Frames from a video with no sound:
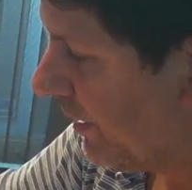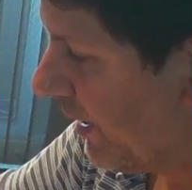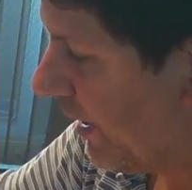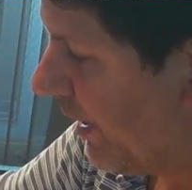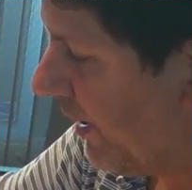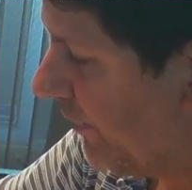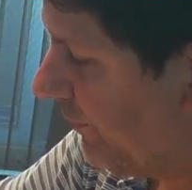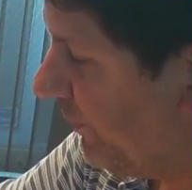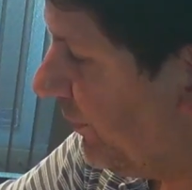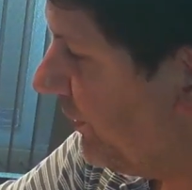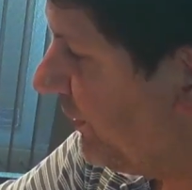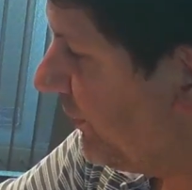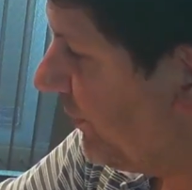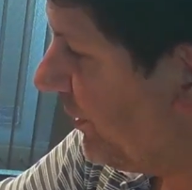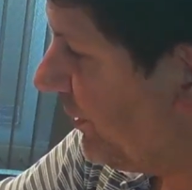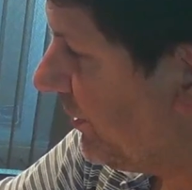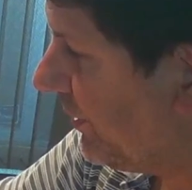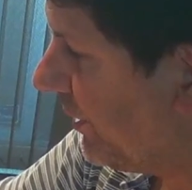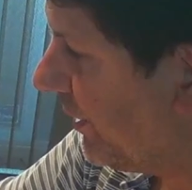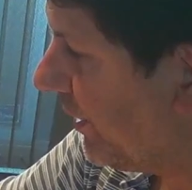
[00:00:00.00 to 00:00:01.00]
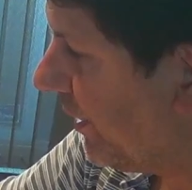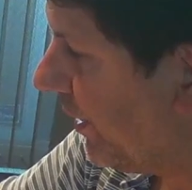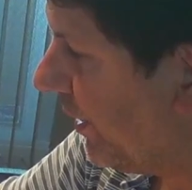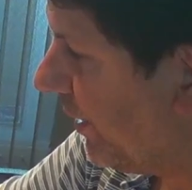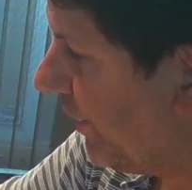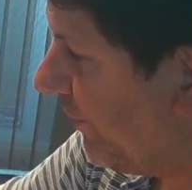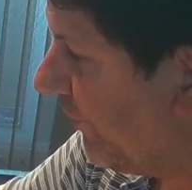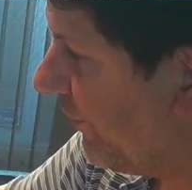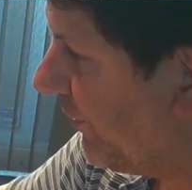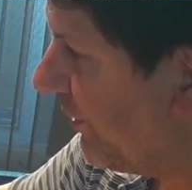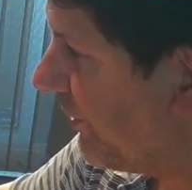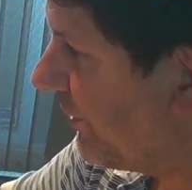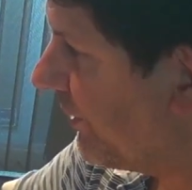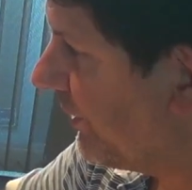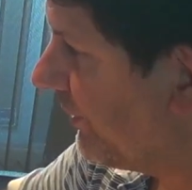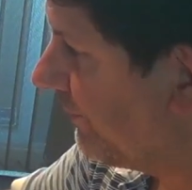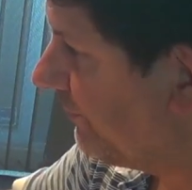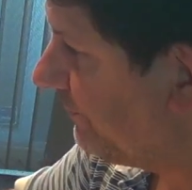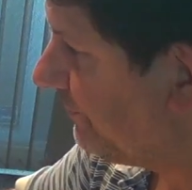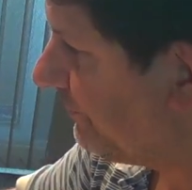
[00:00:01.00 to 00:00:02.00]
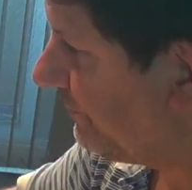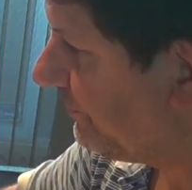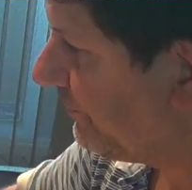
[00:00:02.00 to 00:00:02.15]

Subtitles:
And if we switch to the ARM version,